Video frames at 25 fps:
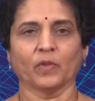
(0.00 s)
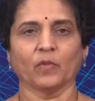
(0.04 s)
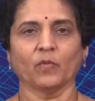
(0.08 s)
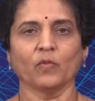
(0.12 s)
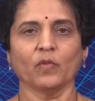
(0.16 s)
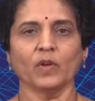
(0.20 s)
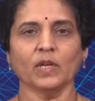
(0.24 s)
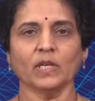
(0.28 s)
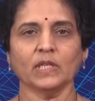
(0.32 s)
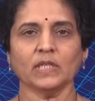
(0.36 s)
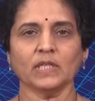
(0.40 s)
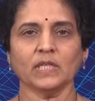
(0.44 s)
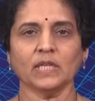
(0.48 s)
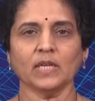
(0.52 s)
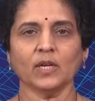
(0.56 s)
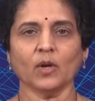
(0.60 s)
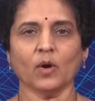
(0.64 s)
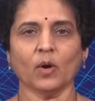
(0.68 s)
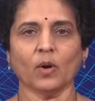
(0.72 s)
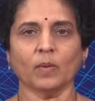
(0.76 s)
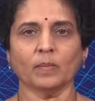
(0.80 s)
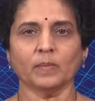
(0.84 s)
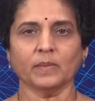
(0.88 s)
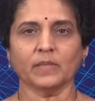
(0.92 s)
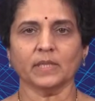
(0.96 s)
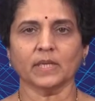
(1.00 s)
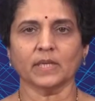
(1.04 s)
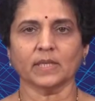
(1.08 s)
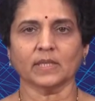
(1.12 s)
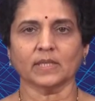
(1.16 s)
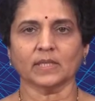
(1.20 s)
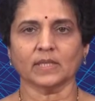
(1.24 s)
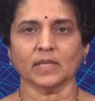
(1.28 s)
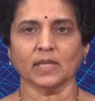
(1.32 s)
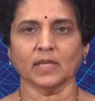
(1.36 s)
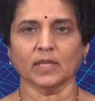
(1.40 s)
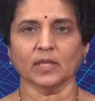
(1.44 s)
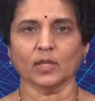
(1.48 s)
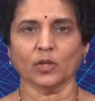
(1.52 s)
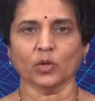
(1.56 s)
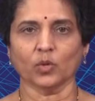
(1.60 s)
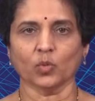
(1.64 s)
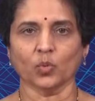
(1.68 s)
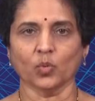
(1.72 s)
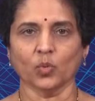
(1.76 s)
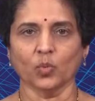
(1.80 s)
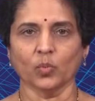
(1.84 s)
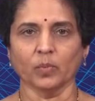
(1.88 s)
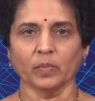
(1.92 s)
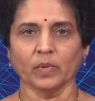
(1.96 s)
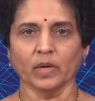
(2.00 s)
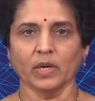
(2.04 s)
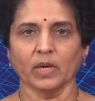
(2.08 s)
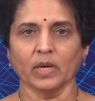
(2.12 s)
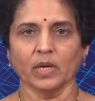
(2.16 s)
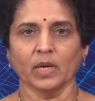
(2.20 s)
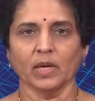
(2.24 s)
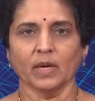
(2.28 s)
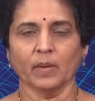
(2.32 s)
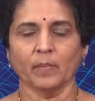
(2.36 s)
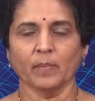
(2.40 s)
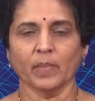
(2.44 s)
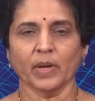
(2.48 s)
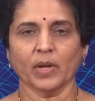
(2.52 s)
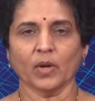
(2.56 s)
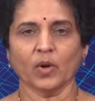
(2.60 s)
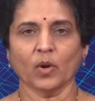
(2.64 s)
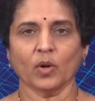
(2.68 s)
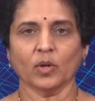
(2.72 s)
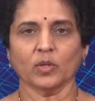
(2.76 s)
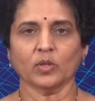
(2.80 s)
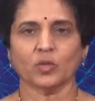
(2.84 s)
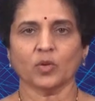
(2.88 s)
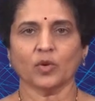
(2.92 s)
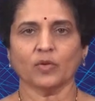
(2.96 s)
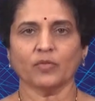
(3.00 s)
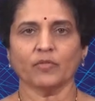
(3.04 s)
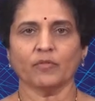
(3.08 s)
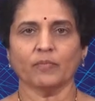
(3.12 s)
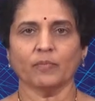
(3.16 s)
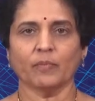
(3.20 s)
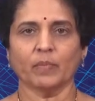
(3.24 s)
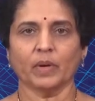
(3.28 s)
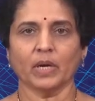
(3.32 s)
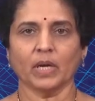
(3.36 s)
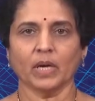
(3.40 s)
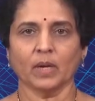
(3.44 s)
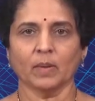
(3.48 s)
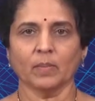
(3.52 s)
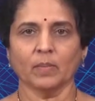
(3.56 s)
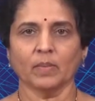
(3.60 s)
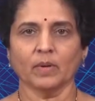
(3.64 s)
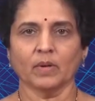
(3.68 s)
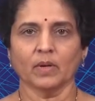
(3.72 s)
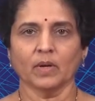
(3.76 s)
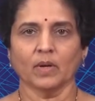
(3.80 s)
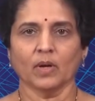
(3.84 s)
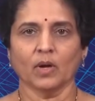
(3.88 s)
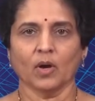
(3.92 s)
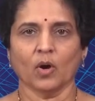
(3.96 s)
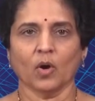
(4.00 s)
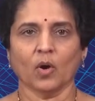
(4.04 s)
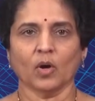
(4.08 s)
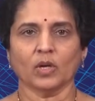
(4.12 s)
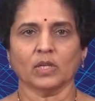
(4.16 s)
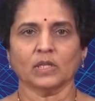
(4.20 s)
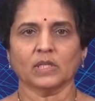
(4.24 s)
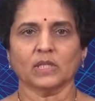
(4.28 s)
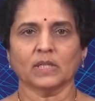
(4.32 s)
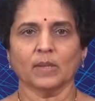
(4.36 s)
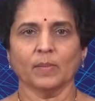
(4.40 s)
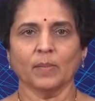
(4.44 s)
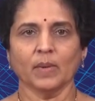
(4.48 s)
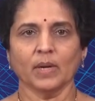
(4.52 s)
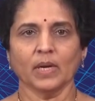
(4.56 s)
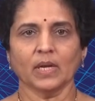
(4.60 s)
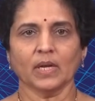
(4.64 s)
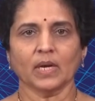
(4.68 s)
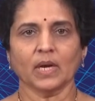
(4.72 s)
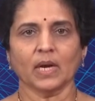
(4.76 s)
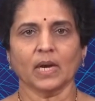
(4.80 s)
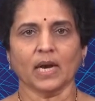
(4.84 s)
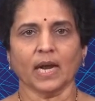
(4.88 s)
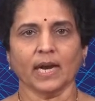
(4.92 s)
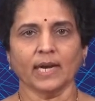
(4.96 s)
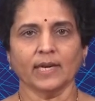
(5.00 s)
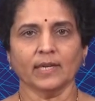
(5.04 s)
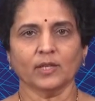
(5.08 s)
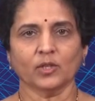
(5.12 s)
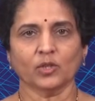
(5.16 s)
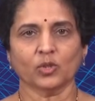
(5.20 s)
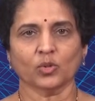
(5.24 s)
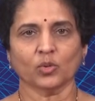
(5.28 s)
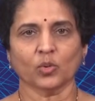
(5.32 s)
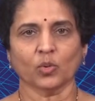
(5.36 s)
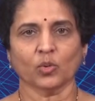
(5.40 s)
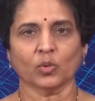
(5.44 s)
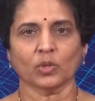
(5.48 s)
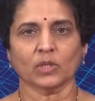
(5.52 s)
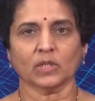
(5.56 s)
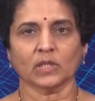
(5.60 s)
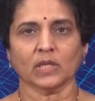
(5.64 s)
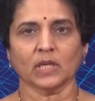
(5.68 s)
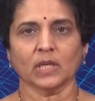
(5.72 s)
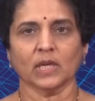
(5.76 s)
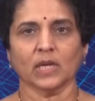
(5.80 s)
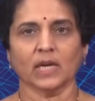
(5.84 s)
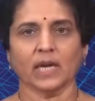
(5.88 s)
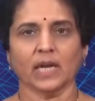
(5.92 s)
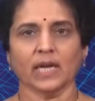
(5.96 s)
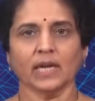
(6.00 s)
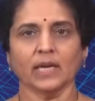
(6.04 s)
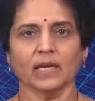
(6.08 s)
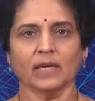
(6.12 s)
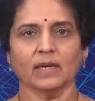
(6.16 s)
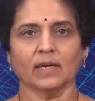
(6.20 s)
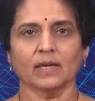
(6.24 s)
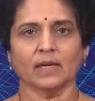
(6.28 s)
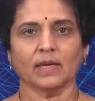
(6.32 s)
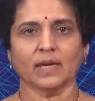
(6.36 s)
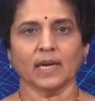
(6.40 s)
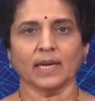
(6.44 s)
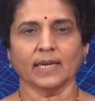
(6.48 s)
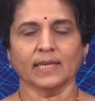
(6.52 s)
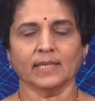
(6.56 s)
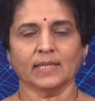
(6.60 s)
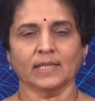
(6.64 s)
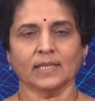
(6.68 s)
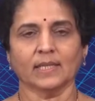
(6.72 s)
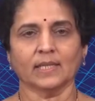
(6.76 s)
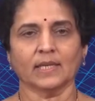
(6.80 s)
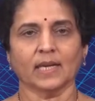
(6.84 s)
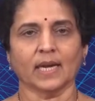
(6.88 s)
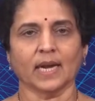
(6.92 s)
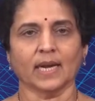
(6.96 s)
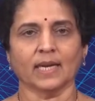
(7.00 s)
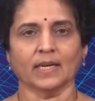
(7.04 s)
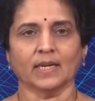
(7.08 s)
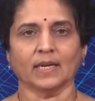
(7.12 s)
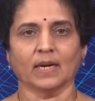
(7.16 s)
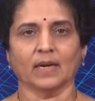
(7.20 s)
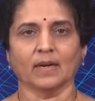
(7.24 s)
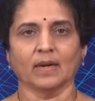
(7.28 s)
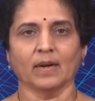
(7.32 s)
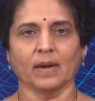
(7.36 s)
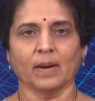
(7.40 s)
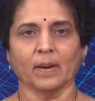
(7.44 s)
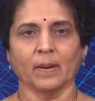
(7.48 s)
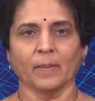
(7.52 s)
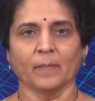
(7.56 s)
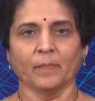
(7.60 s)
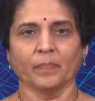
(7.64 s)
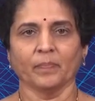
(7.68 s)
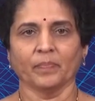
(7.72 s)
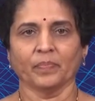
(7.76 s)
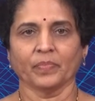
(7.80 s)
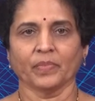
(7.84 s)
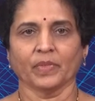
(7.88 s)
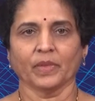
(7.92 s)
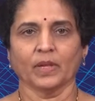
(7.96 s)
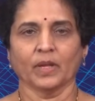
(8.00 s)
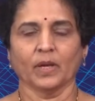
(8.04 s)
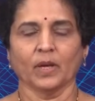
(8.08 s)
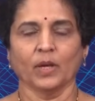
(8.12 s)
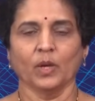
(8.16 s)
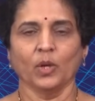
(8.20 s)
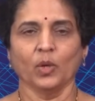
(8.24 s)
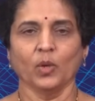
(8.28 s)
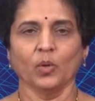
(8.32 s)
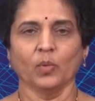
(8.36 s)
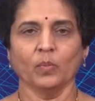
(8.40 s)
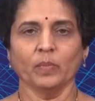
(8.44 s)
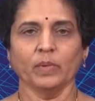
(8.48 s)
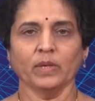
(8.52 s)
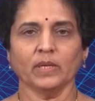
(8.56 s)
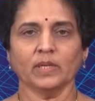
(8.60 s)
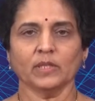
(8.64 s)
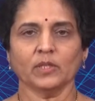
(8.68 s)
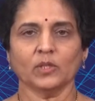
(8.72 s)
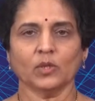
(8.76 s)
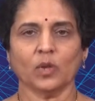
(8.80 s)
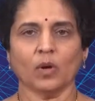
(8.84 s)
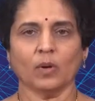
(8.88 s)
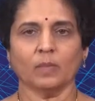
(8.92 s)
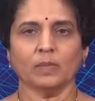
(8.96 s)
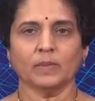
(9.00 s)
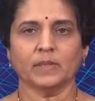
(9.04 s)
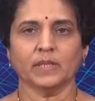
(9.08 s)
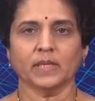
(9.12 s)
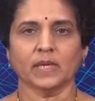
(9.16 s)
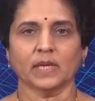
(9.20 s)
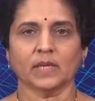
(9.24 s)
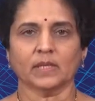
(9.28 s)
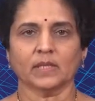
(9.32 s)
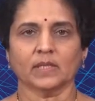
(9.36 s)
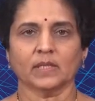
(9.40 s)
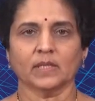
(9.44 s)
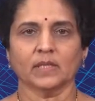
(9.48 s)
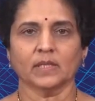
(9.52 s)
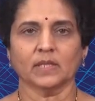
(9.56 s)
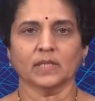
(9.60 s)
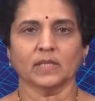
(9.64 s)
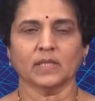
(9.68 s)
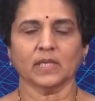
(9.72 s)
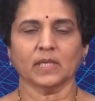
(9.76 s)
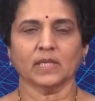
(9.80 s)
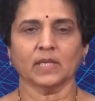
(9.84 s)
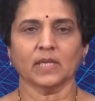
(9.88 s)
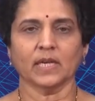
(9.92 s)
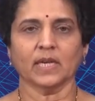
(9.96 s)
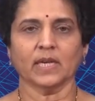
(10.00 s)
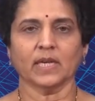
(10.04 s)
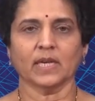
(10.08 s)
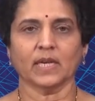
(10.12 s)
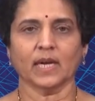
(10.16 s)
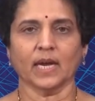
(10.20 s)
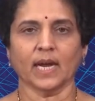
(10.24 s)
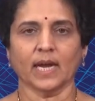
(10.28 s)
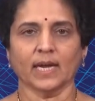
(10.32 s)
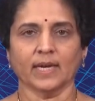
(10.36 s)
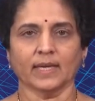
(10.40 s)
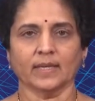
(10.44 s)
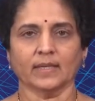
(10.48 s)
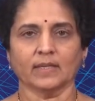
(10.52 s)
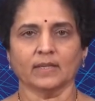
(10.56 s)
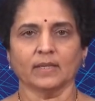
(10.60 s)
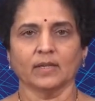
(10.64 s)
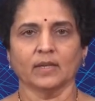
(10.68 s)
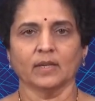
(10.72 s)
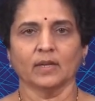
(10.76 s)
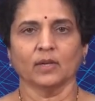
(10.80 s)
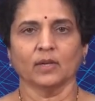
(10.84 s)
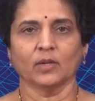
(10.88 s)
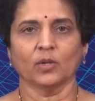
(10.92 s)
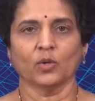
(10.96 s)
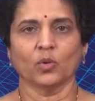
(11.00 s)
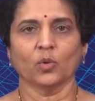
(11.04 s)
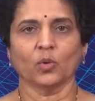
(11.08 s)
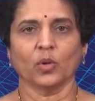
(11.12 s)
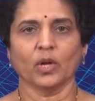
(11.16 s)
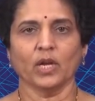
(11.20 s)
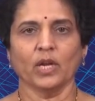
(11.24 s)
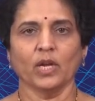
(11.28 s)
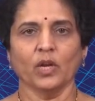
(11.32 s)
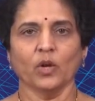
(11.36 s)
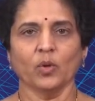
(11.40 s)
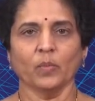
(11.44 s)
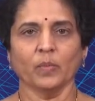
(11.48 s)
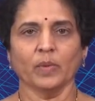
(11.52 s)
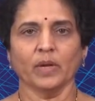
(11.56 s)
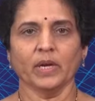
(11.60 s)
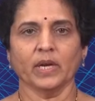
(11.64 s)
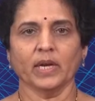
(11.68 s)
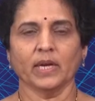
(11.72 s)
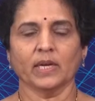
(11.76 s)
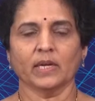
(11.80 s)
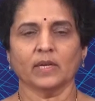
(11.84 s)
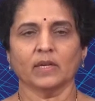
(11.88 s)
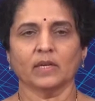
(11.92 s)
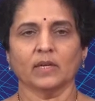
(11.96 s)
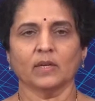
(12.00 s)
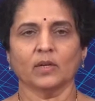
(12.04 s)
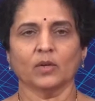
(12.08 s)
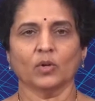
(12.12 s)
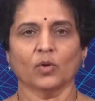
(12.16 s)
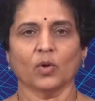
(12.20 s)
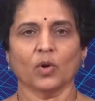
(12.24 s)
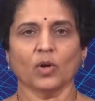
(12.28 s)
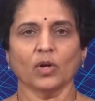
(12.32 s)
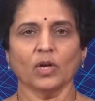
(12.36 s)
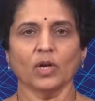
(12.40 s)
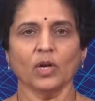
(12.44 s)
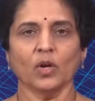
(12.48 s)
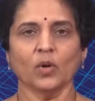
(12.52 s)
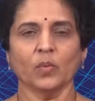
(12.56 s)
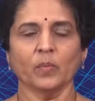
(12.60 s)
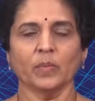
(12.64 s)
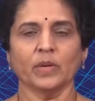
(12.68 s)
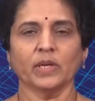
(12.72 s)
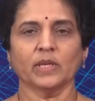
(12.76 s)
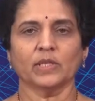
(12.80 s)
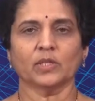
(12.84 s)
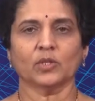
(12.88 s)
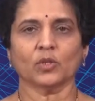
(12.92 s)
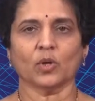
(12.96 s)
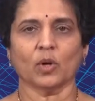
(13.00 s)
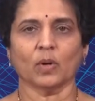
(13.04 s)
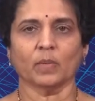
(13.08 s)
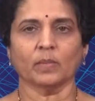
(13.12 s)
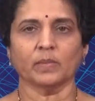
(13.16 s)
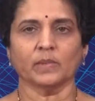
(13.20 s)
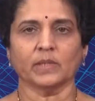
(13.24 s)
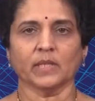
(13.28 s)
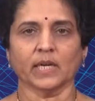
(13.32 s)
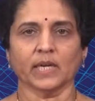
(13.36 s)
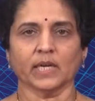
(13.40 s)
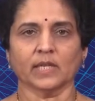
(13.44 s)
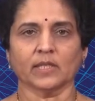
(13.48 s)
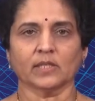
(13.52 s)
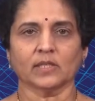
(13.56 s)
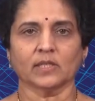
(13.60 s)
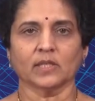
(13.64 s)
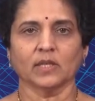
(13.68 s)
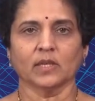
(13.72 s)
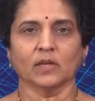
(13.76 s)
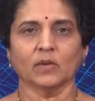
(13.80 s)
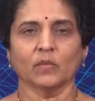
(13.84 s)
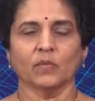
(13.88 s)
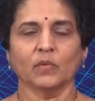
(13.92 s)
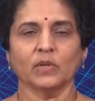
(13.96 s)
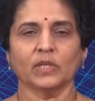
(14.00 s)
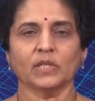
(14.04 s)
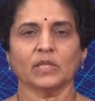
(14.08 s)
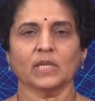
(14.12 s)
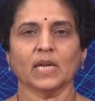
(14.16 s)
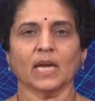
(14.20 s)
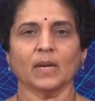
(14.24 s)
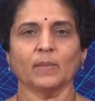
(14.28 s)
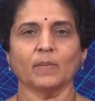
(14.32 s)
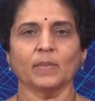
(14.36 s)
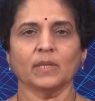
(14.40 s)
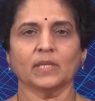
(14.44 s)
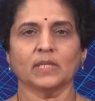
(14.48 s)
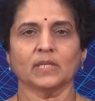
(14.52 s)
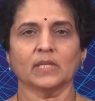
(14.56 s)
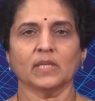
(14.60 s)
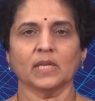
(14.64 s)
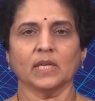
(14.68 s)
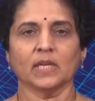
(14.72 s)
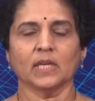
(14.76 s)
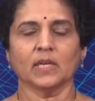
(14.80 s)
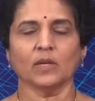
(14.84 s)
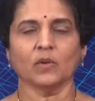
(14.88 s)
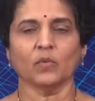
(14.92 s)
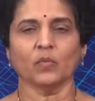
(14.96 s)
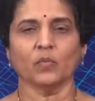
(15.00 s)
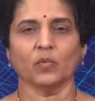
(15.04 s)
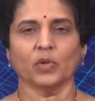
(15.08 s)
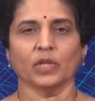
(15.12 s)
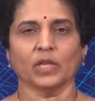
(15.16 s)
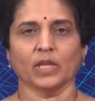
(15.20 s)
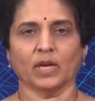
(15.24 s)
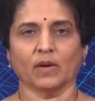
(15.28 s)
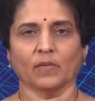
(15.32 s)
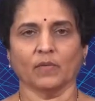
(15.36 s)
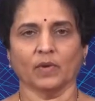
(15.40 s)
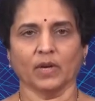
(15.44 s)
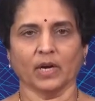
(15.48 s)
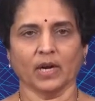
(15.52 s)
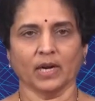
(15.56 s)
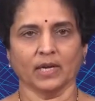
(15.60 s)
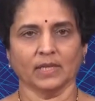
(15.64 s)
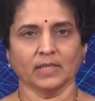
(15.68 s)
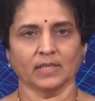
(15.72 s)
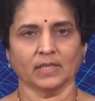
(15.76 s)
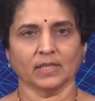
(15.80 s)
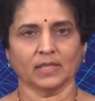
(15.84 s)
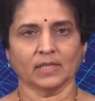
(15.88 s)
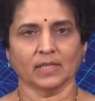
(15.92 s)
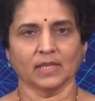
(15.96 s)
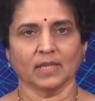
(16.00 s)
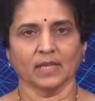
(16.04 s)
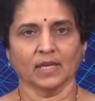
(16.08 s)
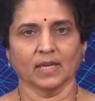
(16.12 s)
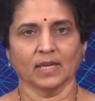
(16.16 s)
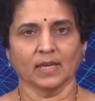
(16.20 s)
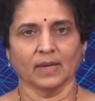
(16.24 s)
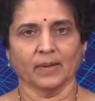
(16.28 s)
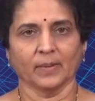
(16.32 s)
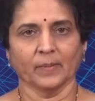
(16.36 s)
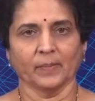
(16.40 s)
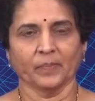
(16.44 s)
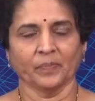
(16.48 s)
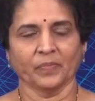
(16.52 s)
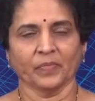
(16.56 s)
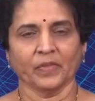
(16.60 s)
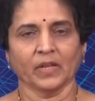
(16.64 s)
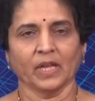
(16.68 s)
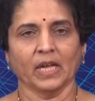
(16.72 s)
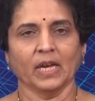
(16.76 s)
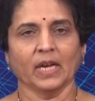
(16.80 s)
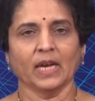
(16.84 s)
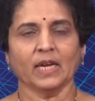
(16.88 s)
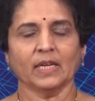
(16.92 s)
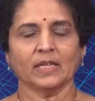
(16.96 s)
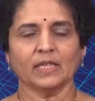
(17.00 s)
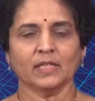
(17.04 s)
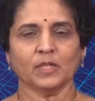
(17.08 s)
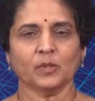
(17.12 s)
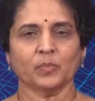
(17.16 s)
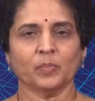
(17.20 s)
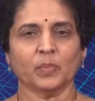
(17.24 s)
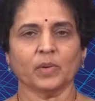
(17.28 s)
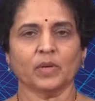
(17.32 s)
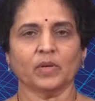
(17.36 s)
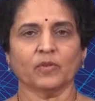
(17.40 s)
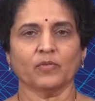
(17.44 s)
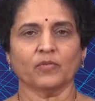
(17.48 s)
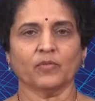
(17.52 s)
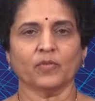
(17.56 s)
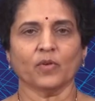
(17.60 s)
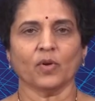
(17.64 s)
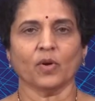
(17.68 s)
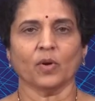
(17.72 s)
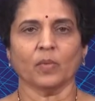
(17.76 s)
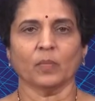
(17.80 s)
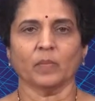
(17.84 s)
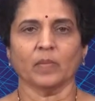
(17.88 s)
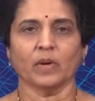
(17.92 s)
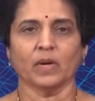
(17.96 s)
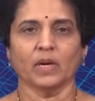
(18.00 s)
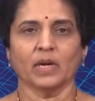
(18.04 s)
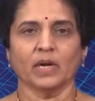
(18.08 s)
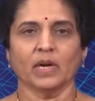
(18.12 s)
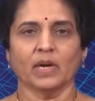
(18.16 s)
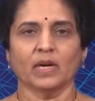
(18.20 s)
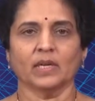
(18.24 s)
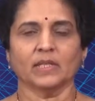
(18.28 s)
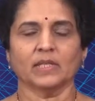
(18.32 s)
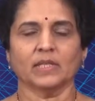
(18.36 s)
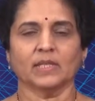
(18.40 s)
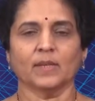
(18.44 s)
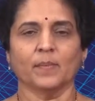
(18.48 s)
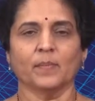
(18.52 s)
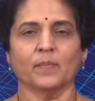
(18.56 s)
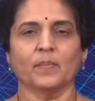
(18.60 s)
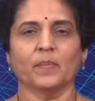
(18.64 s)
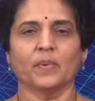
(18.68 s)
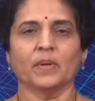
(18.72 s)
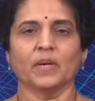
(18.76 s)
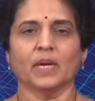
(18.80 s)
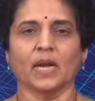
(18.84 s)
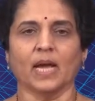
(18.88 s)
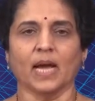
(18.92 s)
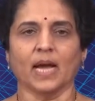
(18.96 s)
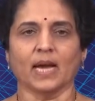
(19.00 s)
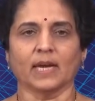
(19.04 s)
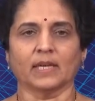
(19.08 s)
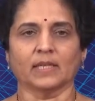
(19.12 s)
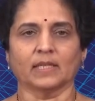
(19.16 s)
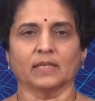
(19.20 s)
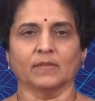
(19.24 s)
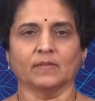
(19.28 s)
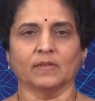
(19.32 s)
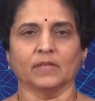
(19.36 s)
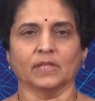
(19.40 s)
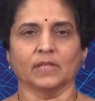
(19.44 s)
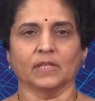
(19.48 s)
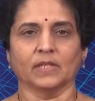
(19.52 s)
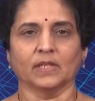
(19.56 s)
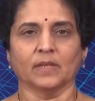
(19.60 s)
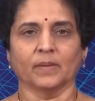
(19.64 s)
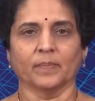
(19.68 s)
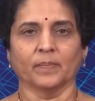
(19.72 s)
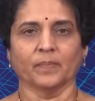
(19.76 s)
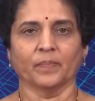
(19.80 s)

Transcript: We see objects in the room because of bulb, or similar light source like lighted candle. Luminous objects generate light to illuminate non-luminous objects which can be seen with our eyes. Let us perform a simple activity.